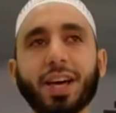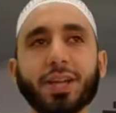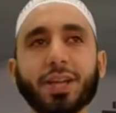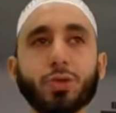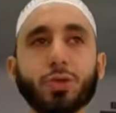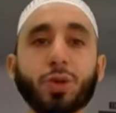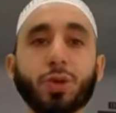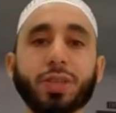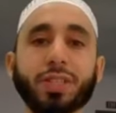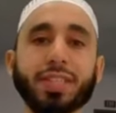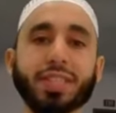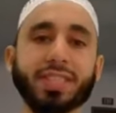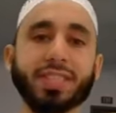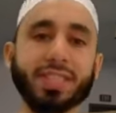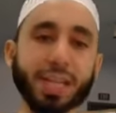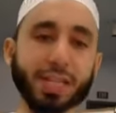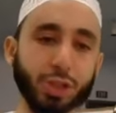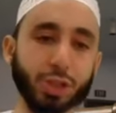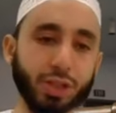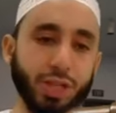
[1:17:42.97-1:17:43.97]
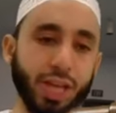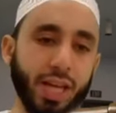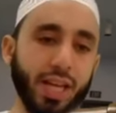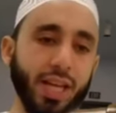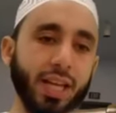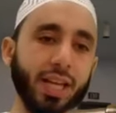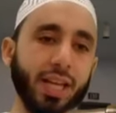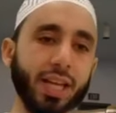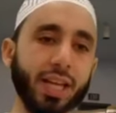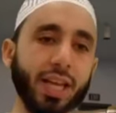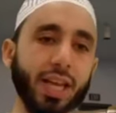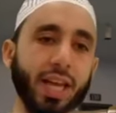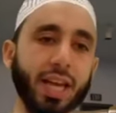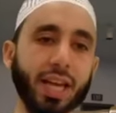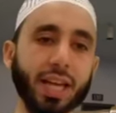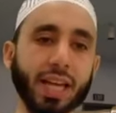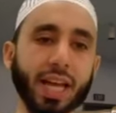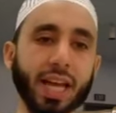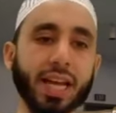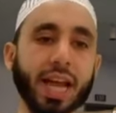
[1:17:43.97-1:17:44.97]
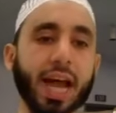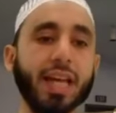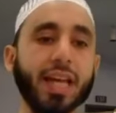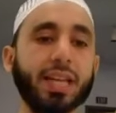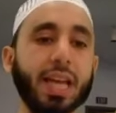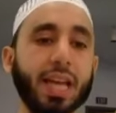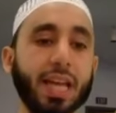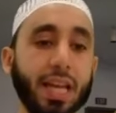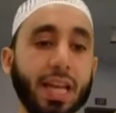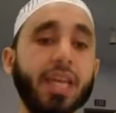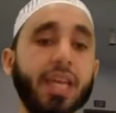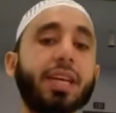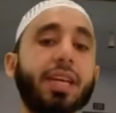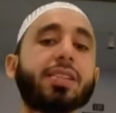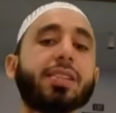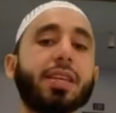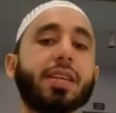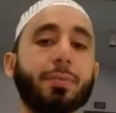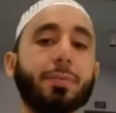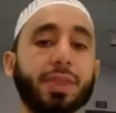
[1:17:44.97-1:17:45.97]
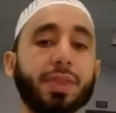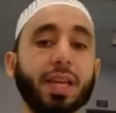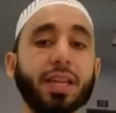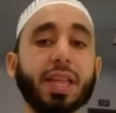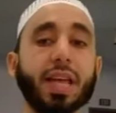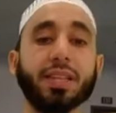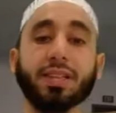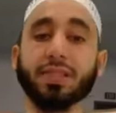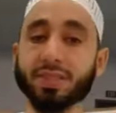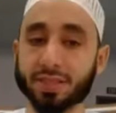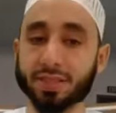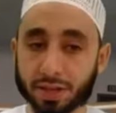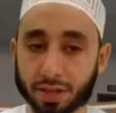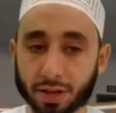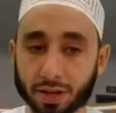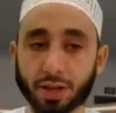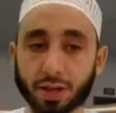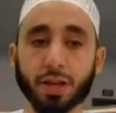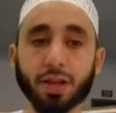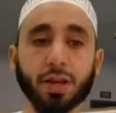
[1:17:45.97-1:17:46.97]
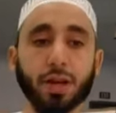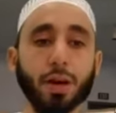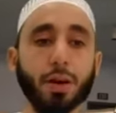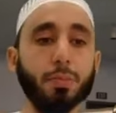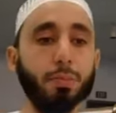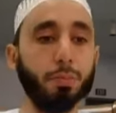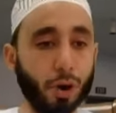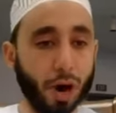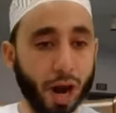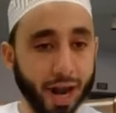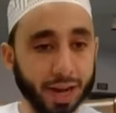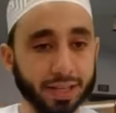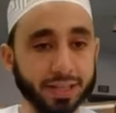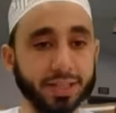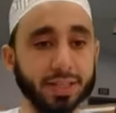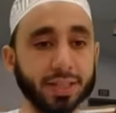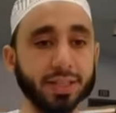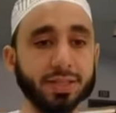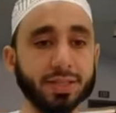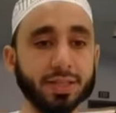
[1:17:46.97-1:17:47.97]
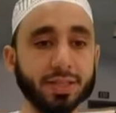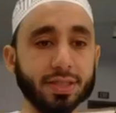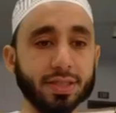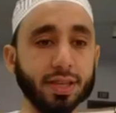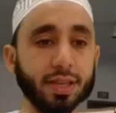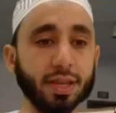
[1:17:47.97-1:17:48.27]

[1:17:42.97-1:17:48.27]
Surah As-Sajdah. And again, it is something that's still practiced